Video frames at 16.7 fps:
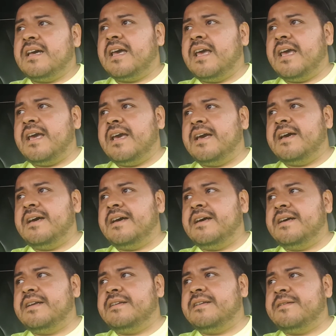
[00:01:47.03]

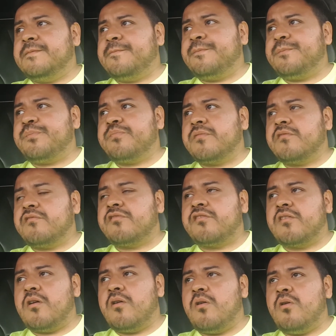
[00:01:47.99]
And
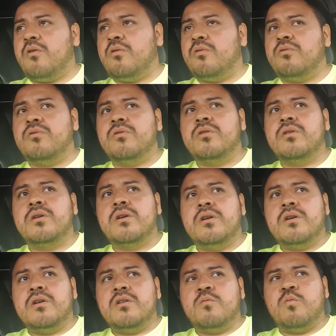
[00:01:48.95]
so
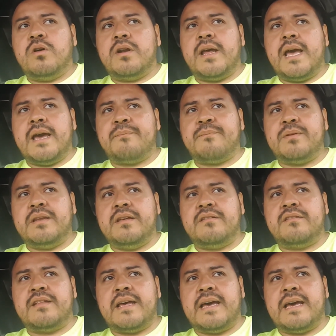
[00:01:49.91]
what happened
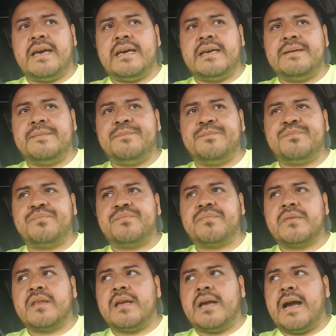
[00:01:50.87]
is that
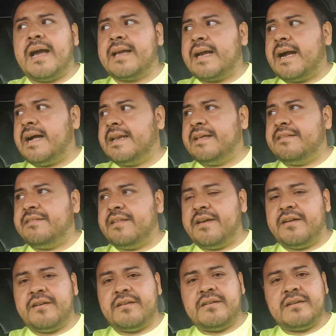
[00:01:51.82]
I got in
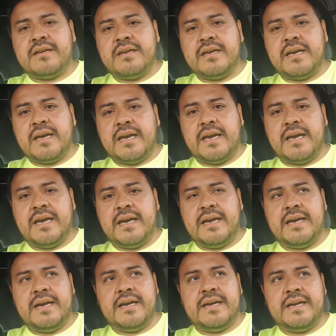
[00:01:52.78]
there
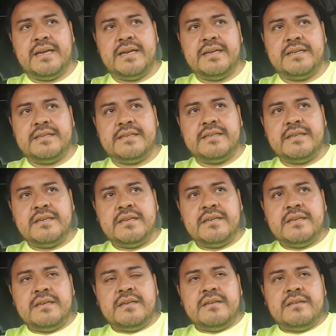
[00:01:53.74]
and
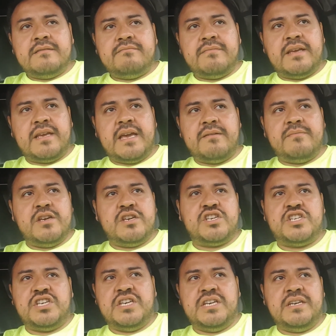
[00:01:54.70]
they gave me a
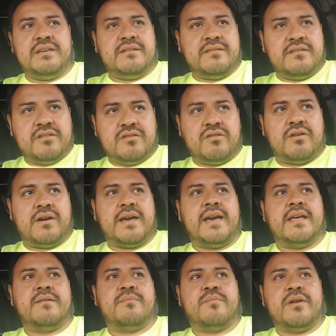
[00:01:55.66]
sheet, you know, I
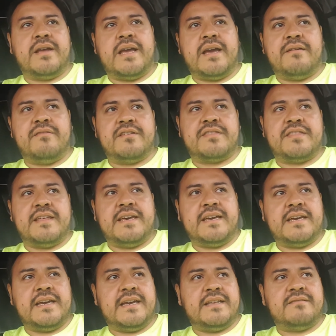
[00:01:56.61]
had to bring
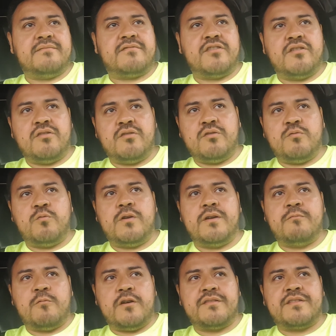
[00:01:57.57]
everything. And so
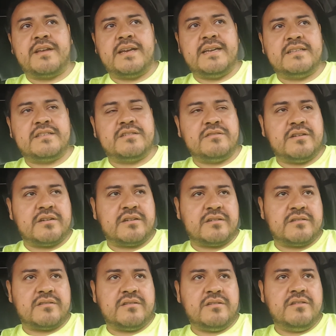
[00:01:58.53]
what, once I get to the,
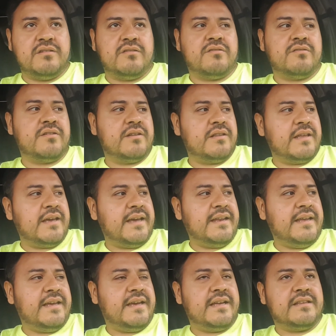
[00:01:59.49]
you know, the
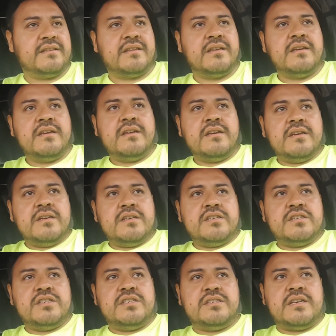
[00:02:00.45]
lady, and
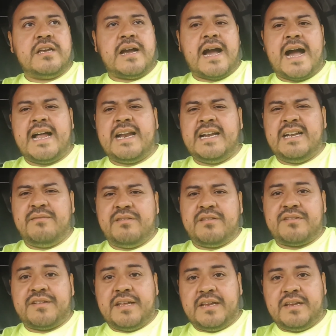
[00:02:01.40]
she, I didn't
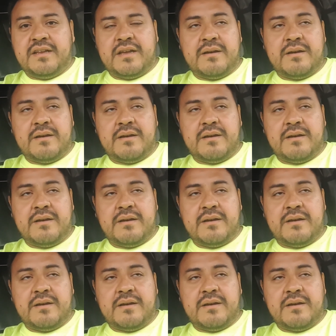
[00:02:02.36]
even say,